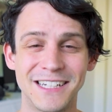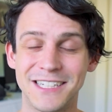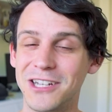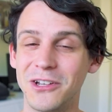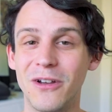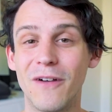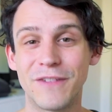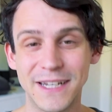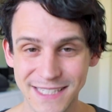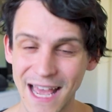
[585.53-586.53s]
to two
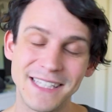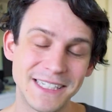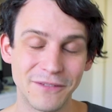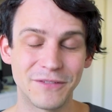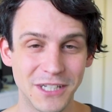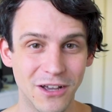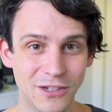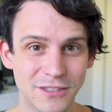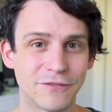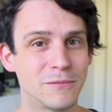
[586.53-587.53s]
fantastic
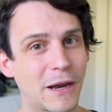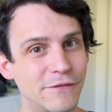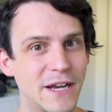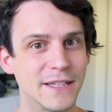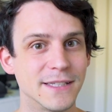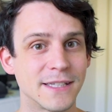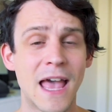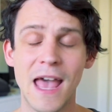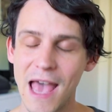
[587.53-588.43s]
videos from my friends